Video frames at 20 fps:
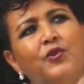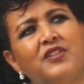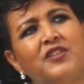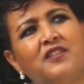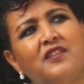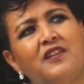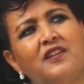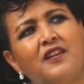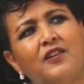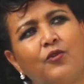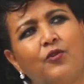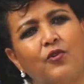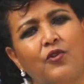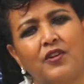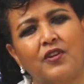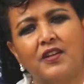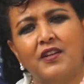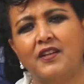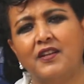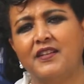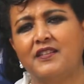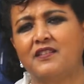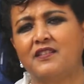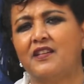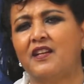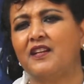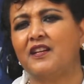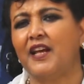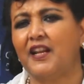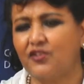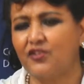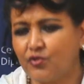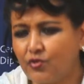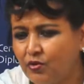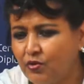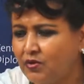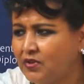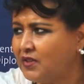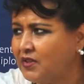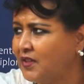Western or external is
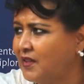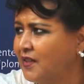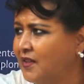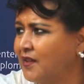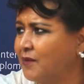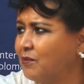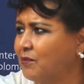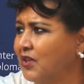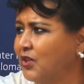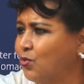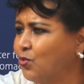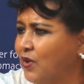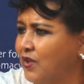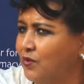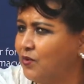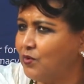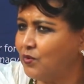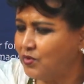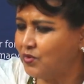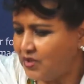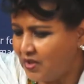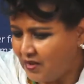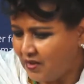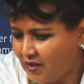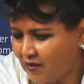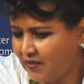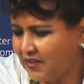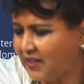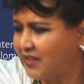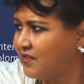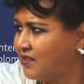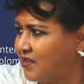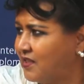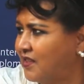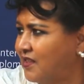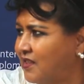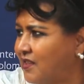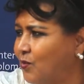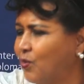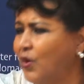good, but when you sit down and
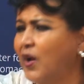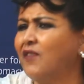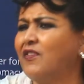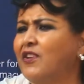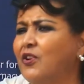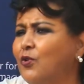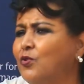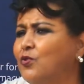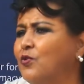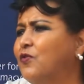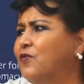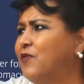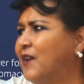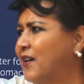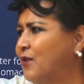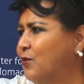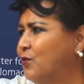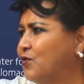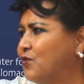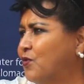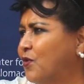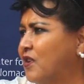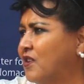see, we have a lot of values.